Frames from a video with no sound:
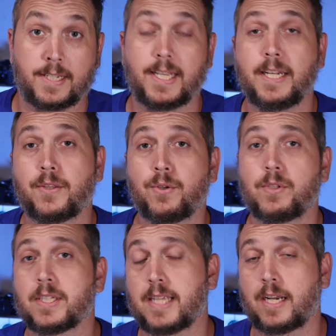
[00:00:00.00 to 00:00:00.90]
And getting
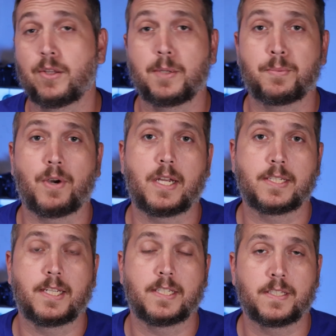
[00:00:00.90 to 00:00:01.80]
through the cycling
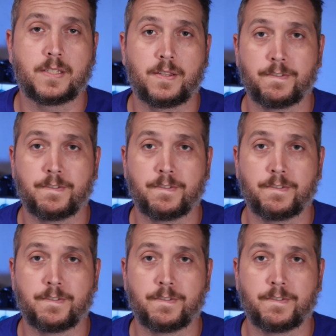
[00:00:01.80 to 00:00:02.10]
process